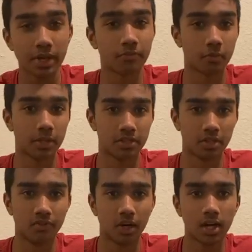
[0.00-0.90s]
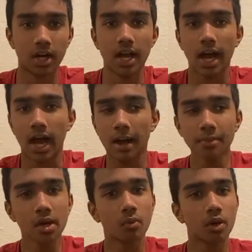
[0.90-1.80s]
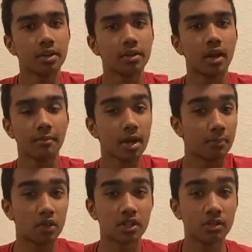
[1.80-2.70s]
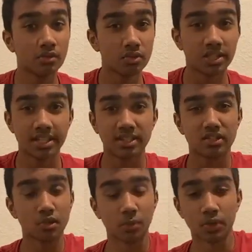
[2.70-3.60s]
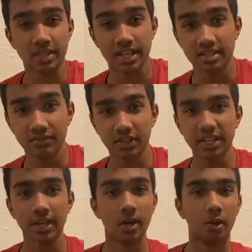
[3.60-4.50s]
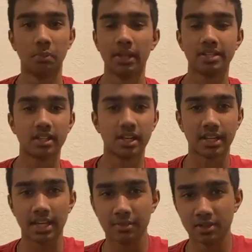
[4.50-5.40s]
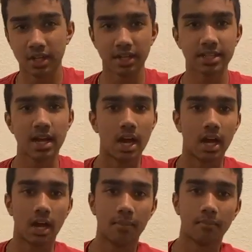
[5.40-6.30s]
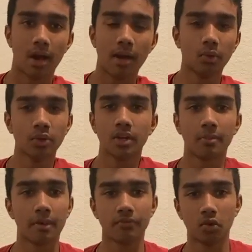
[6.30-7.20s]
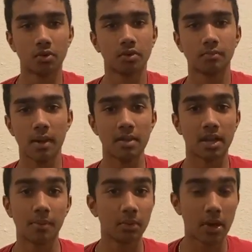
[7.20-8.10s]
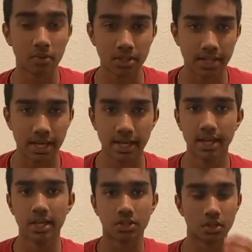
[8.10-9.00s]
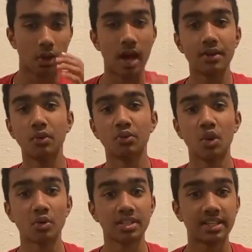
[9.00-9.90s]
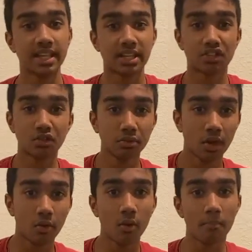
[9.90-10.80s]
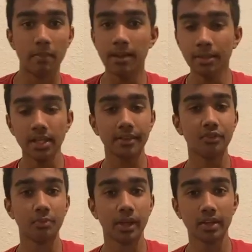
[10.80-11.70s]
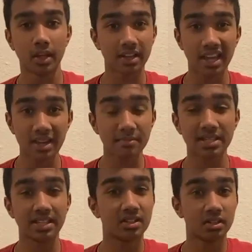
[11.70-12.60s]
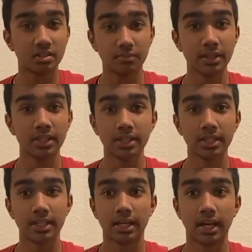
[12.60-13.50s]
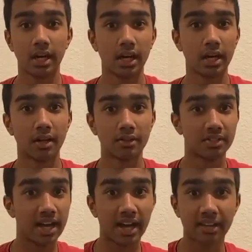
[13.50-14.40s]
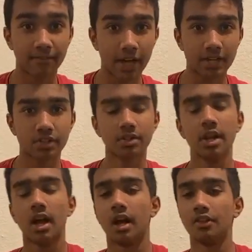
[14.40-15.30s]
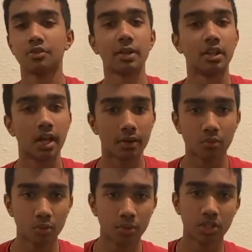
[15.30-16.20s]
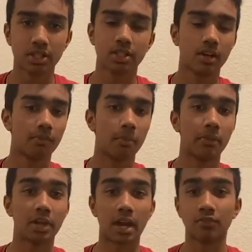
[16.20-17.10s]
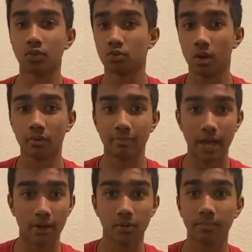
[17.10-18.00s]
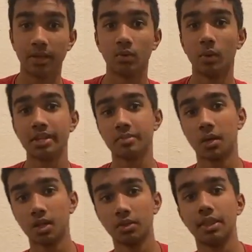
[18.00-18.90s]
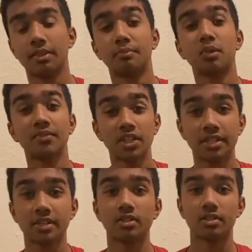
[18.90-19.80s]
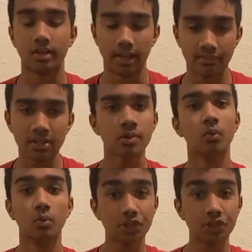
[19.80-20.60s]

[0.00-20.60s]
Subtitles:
for me so far. I'm not a person who uses it super intensively or plays a lot of games on it. I'm only on my phone maybe a couple hours a day, so I don't notice it getting too low. Maybe if you play a lot of games, it could be dying faster. There's been a lot of rumors and stuff about the iPhone 12 battery being way smaller than the previous year's 11s, which